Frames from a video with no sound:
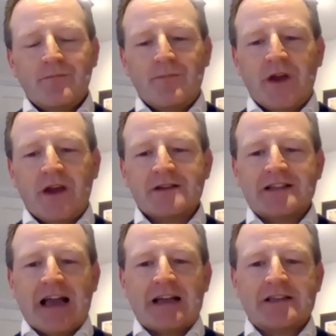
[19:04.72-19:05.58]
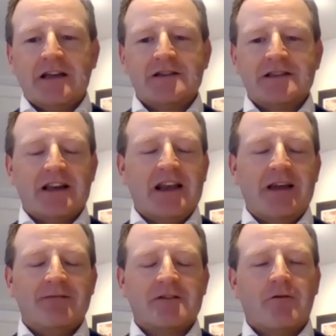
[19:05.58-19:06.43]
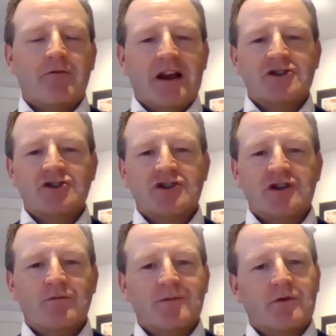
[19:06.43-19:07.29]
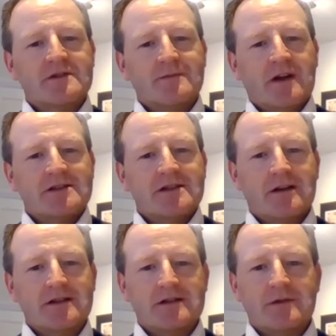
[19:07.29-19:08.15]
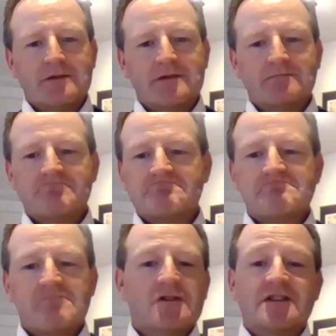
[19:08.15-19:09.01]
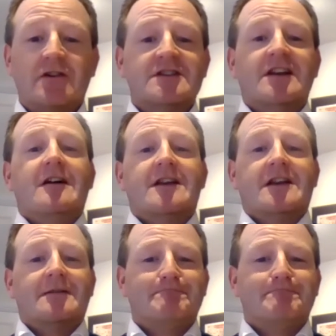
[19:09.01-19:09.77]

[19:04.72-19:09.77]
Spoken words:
because it's asking us to lift our relationship with prospects and customers. What's not to like?